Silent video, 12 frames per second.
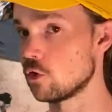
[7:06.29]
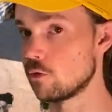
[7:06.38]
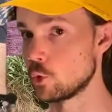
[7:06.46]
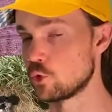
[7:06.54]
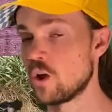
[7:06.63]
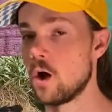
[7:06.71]
of
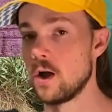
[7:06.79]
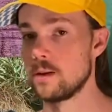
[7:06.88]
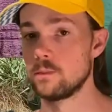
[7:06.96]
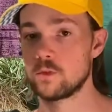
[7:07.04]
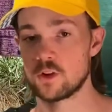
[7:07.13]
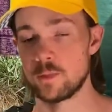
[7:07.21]
your time.
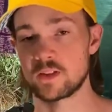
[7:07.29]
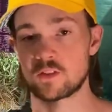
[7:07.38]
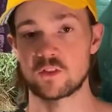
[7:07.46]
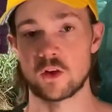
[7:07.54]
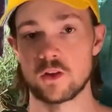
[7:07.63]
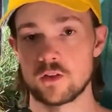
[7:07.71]
Some
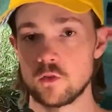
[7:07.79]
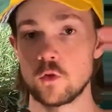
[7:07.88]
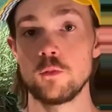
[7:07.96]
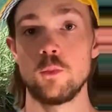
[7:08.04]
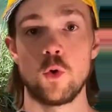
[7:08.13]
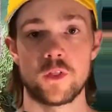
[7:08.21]
exercises do
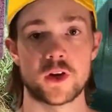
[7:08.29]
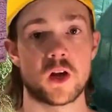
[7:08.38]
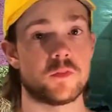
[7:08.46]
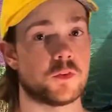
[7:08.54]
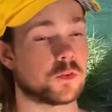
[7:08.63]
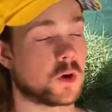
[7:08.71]
more than
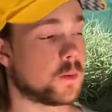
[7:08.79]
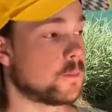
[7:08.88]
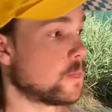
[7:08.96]
others, right?